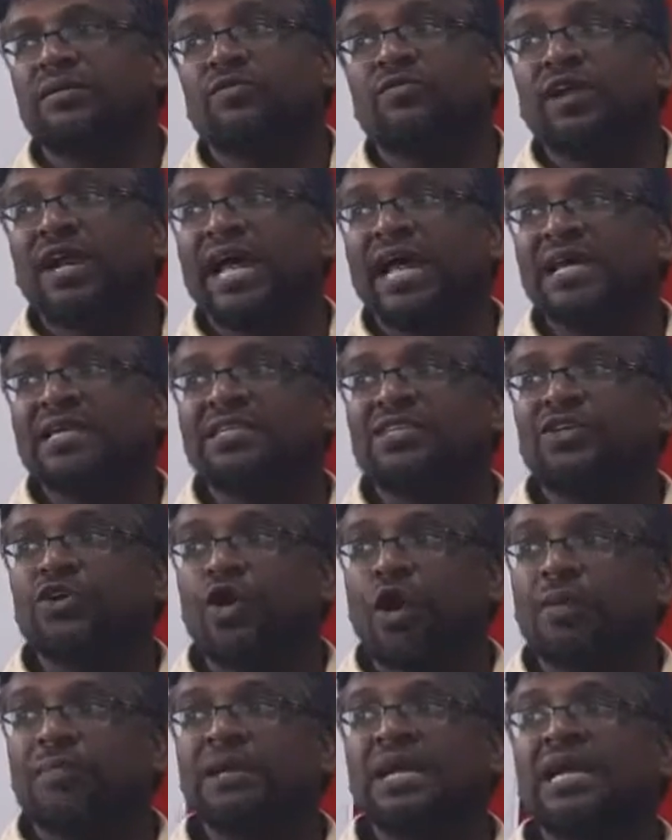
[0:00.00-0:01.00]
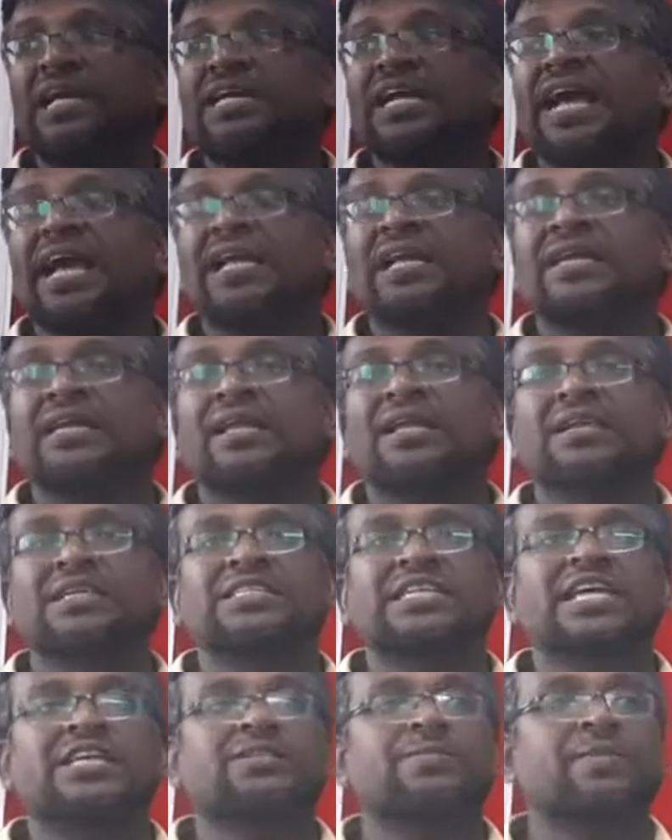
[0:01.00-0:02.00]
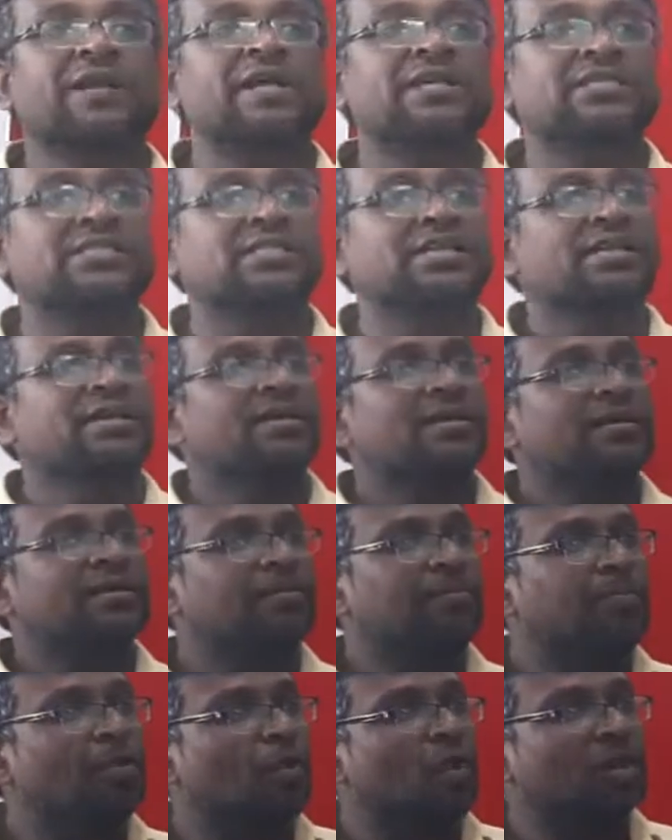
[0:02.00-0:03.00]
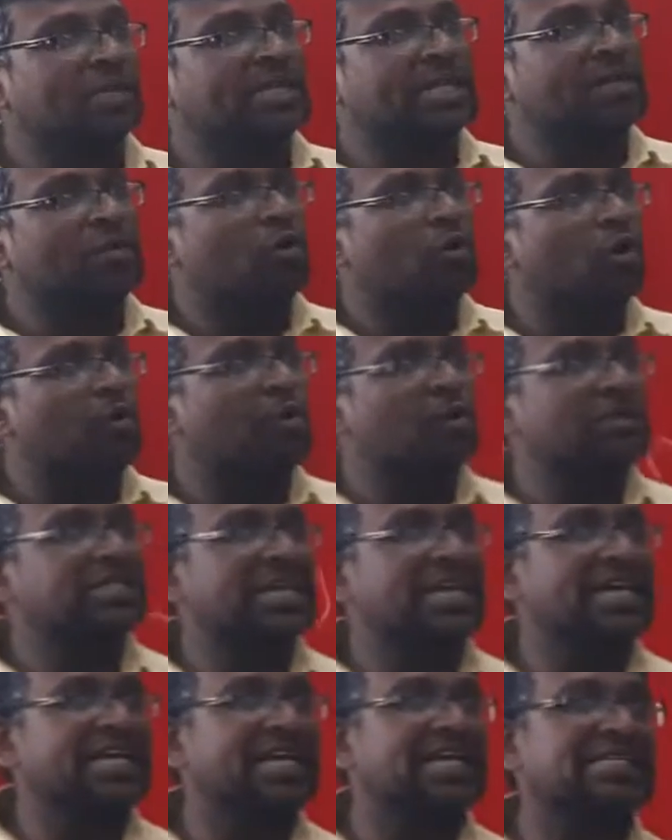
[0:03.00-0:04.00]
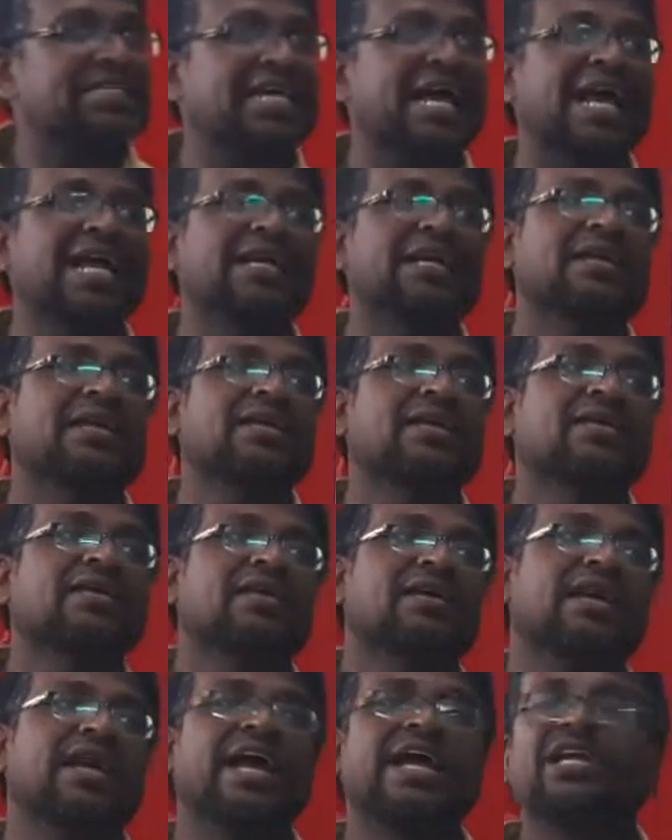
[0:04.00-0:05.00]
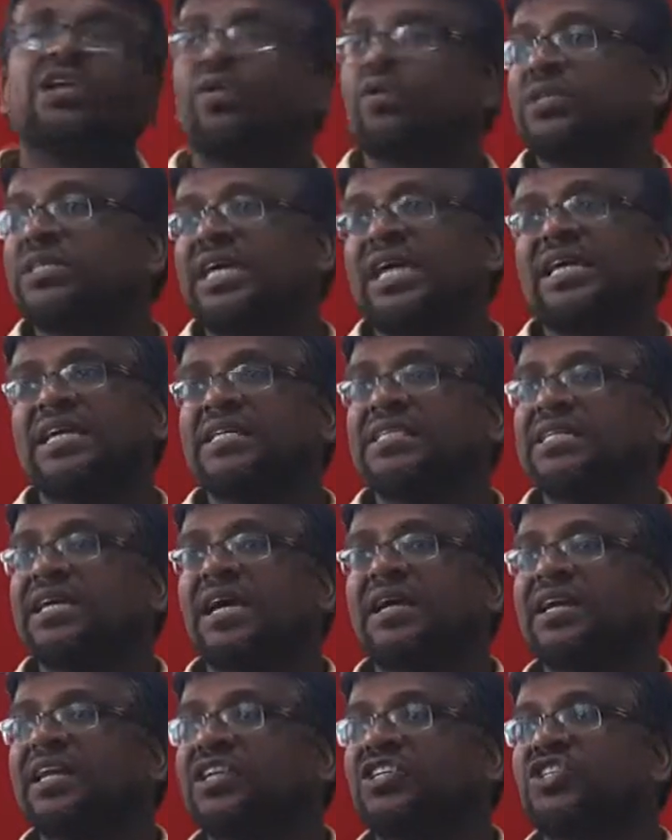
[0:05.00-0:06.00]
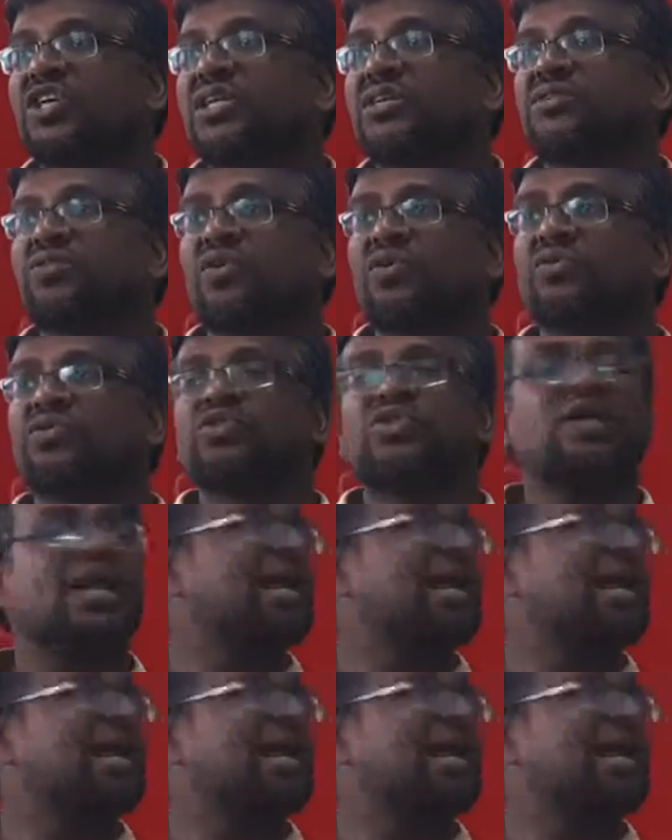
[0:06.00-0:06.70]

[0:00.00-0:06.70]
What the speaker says: whereas dominant character is expressed both in homozygous and heterozygous conditions. So you should